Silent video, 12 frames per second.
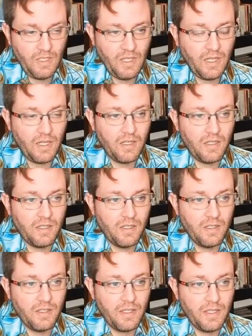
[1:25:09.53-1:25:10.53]
Uh,
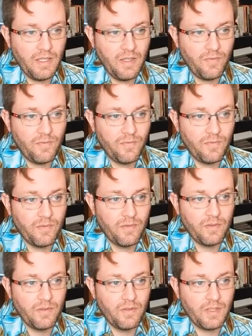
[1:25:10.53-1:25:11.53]
if
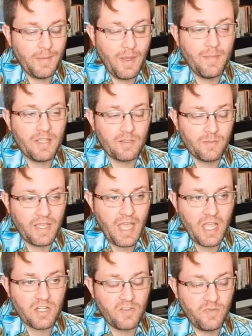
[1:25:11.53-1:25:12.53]
they might make some
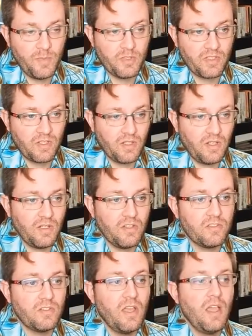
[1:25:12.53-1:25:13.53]
cash off puts and
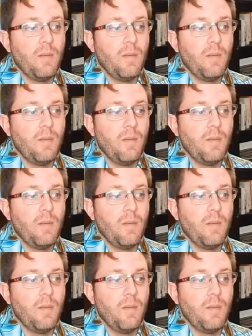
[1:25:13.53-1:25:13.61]
calls,